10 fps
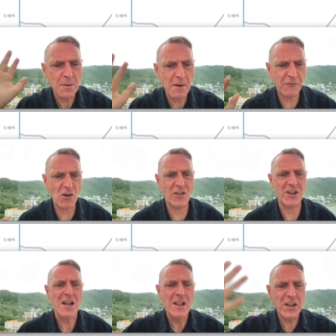to be frothy,
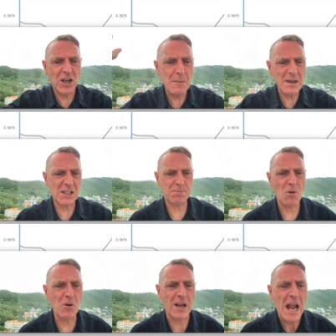they're going to be
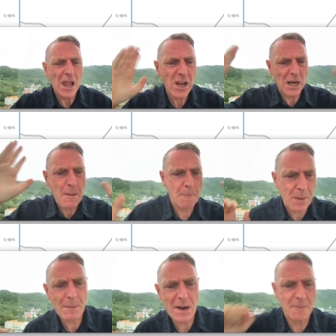exploding, they're going to be
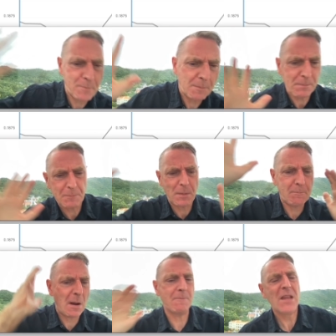popping up, pop, pop, pop,
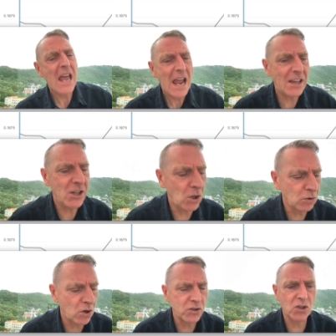pop, and the
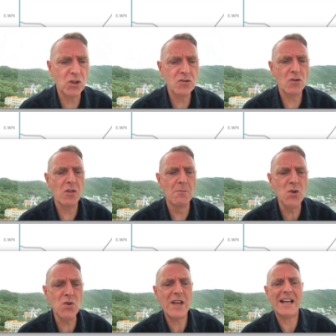altcoins are going to go to the
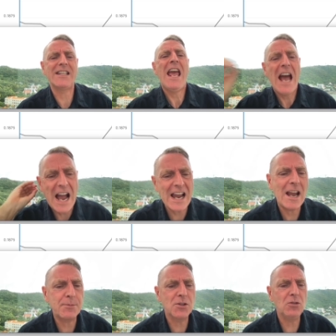moon, guys. I
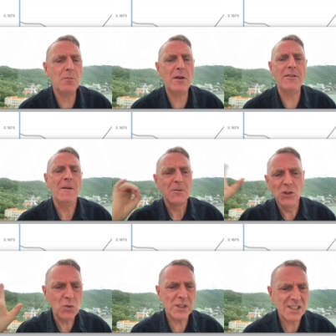absolutely believe it.
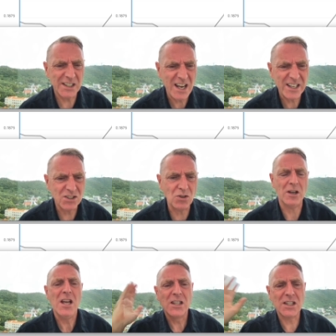Look what Solana's doing.
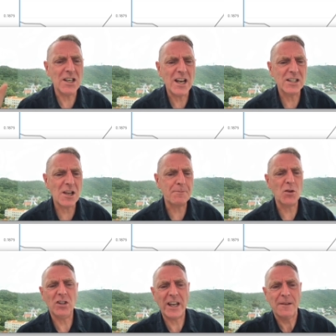Solana's up
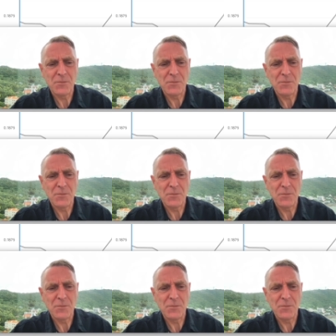like